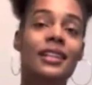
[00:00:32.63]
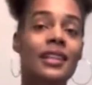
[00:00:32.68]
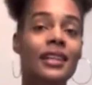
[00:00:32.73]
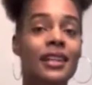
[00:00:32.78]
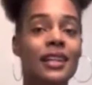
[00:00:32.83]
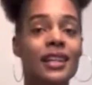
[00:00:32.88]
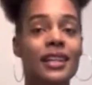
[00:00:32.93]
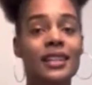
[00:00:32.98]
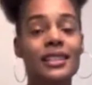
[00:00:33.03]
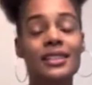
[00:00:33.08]

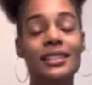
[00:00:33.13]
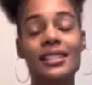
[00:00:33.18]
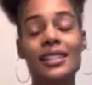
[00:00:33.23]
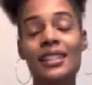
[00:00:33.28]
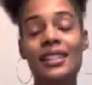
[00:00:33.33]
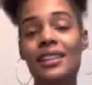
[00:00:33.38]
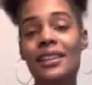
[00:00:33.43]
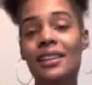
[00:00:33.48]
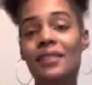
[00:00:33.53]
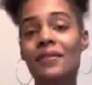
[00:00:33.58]

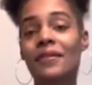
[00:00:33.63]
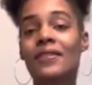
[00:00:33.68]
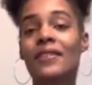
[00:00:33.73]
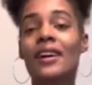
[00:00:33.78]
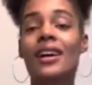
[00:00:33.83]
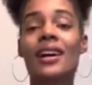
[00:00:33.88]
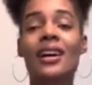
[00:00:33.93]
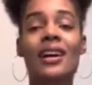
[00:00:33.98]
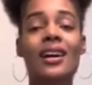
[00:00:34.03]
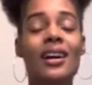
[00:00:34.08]
until I
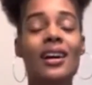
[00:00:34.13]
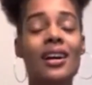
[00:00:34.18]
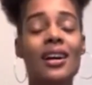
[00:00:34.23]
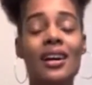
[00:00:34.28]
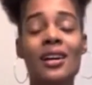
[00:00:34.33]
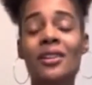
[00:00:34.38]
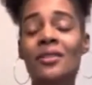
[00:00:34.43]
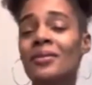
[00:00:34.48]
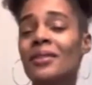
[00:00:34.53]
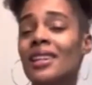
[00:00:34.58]

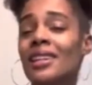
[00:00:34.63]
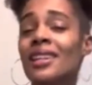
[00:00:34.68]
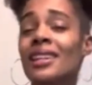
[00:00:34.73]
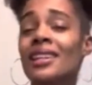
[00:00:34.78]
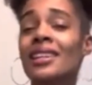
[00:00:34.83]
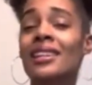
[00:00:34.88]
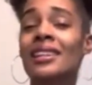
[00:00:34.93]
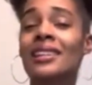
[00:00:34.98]
found me.